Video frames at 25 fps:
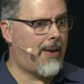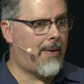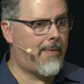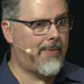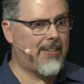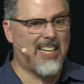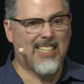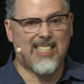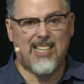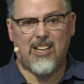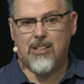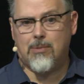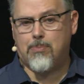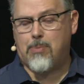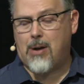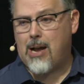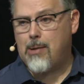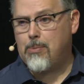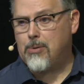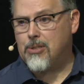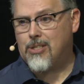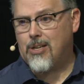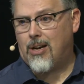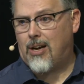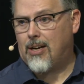I mean, that's how the
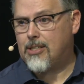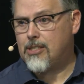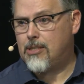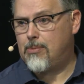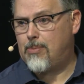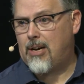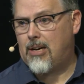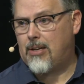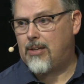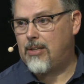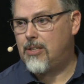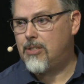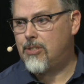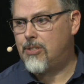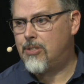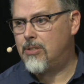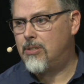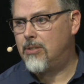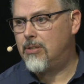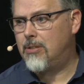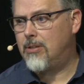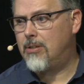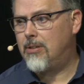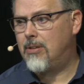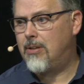Bible talks about us,
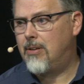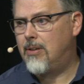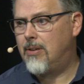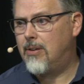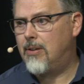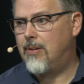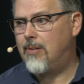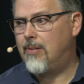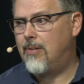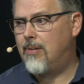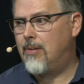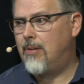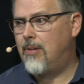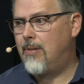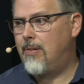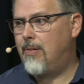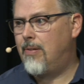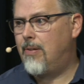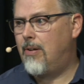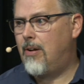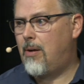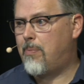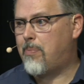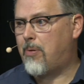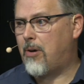
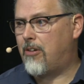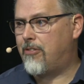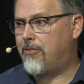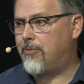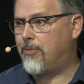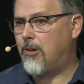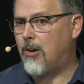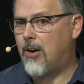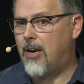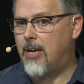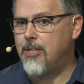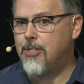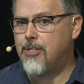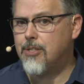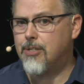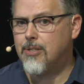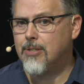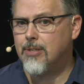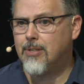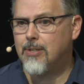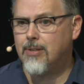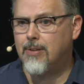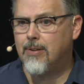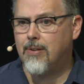apart from Christ.